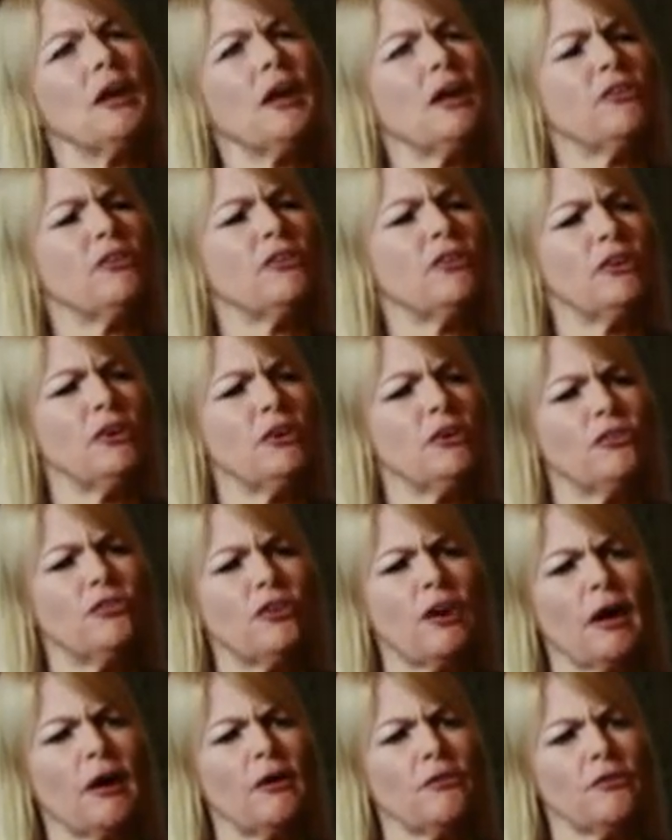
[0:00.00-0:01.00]
had huge
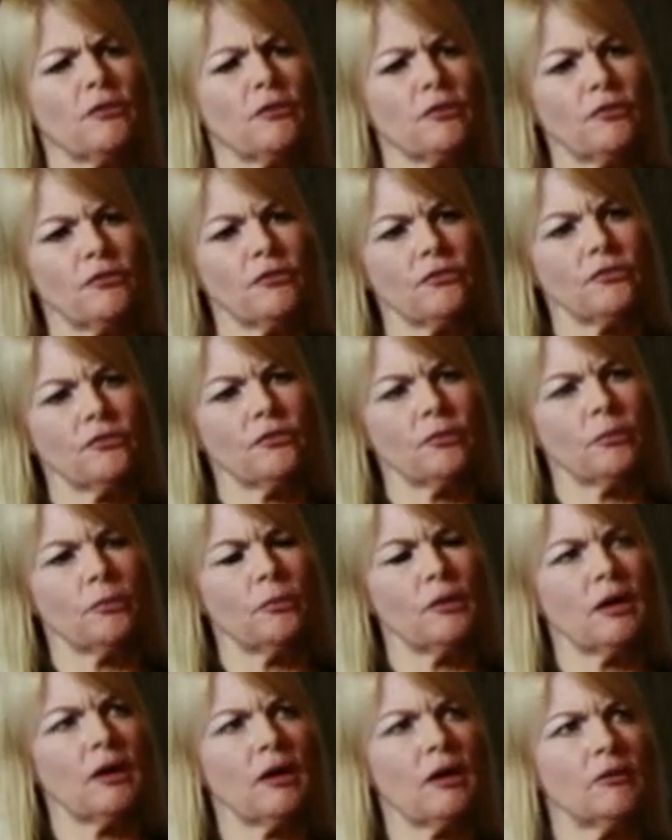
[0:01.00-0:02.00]
houses.
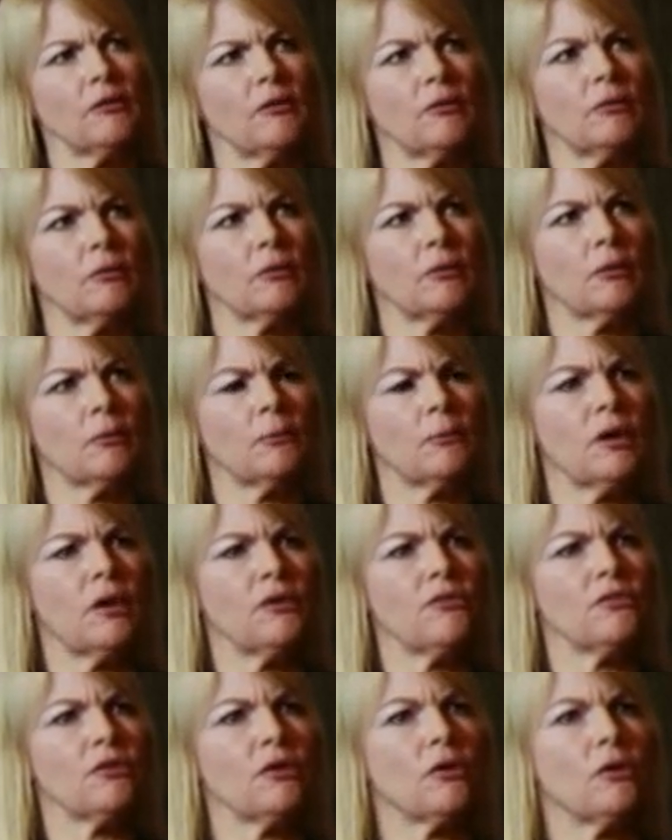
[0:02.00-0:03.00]
We had uh,
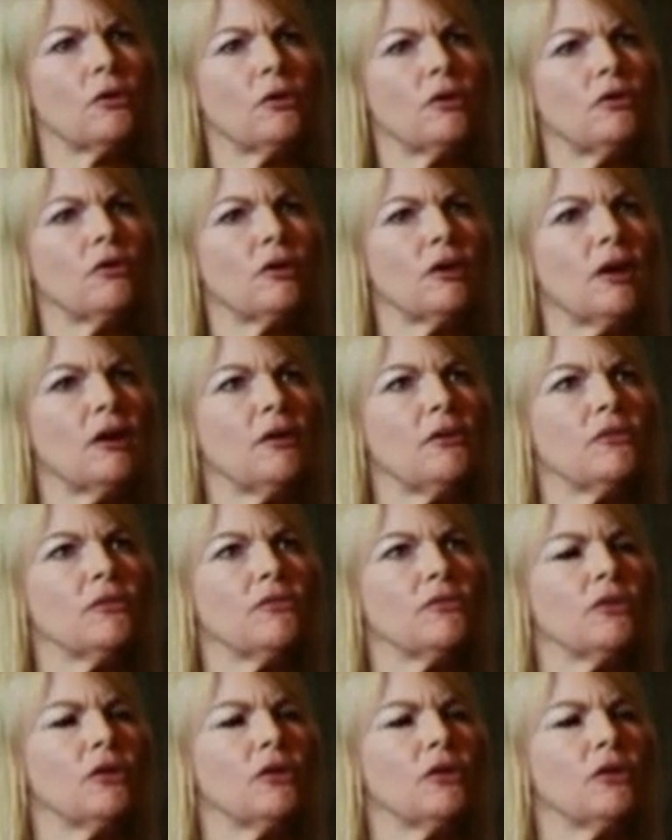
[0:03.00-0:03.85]
amazing holidays.